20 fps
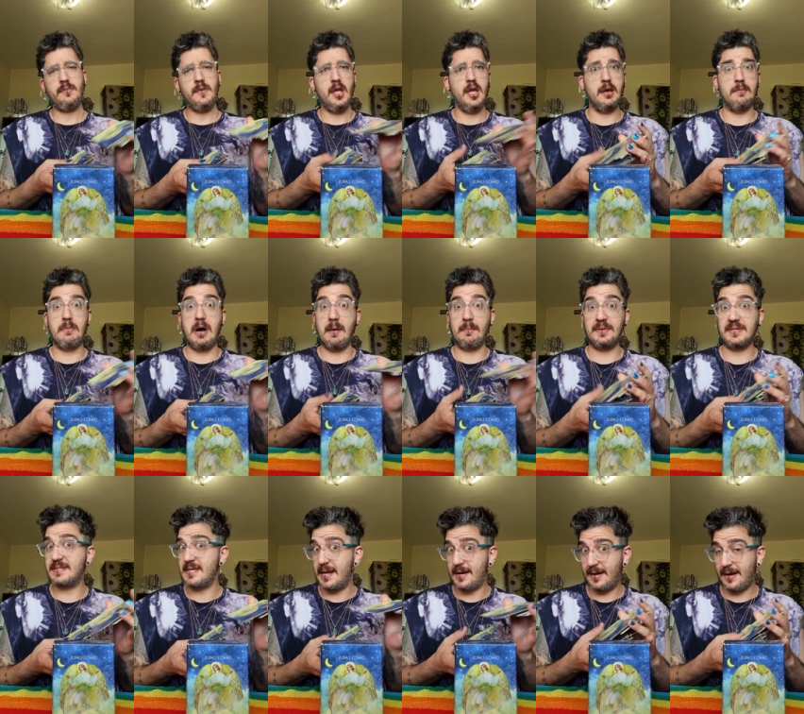It might be
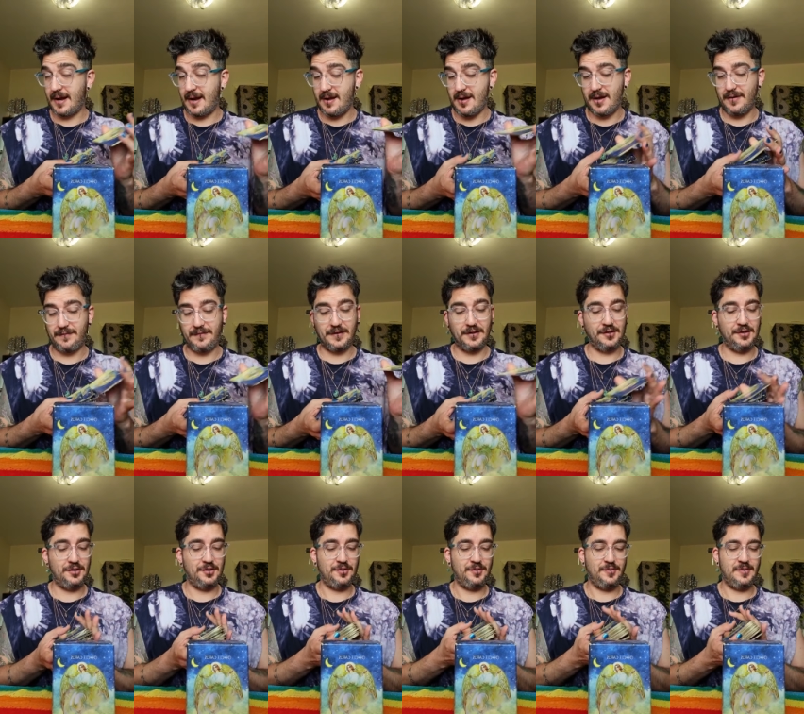Saturday night for
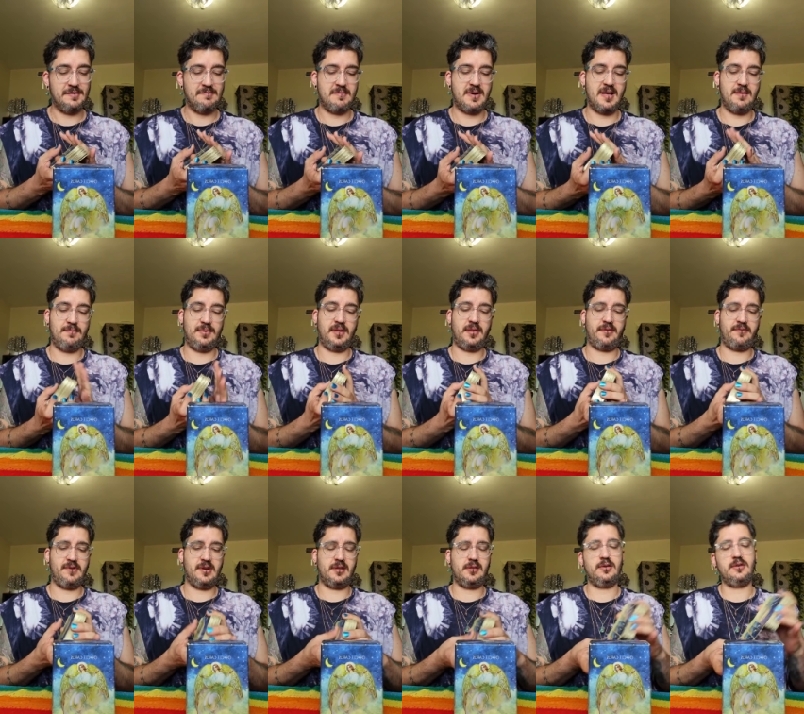you, it might be
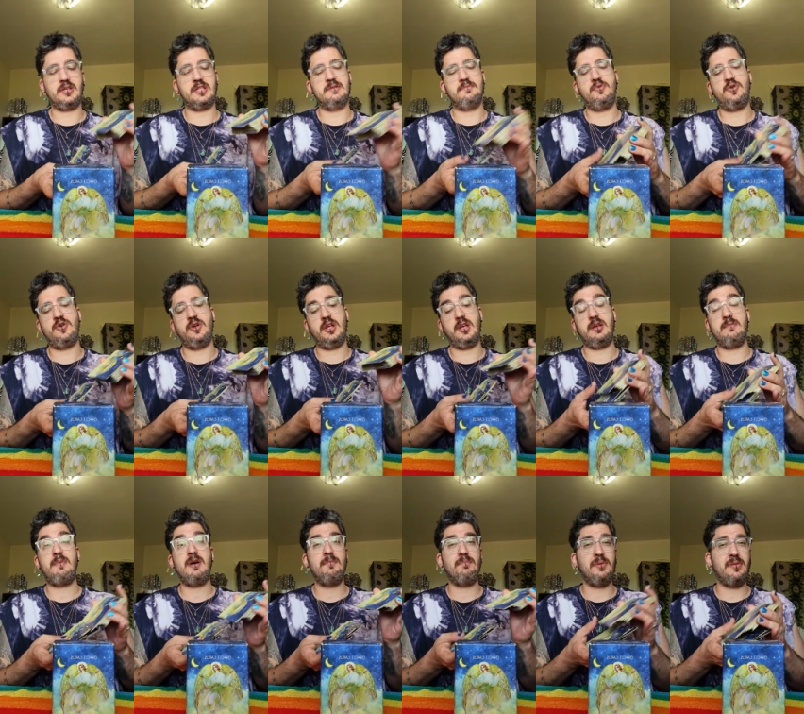three o'clock in the morning,
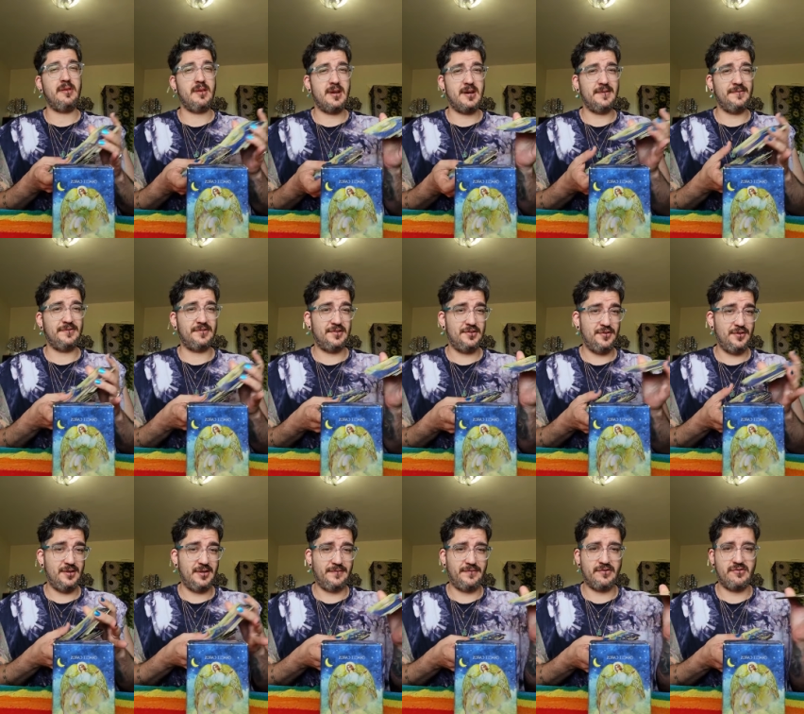it might be the
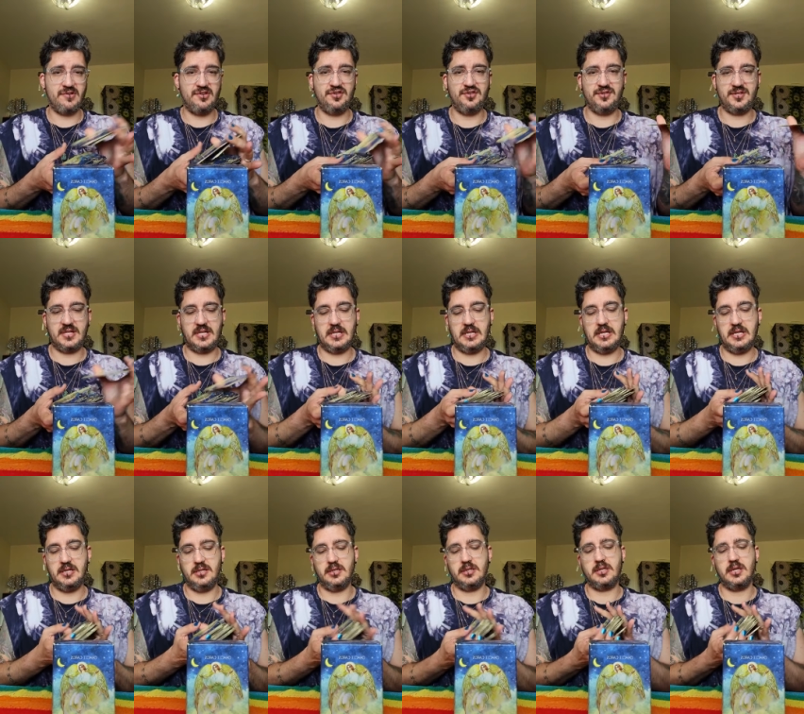afternoon if you're in New
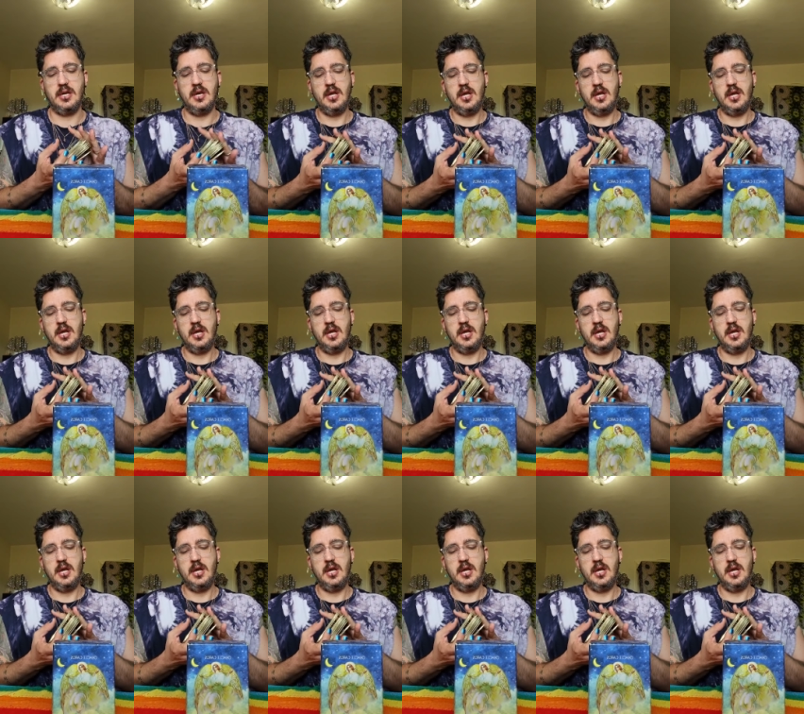Zealand.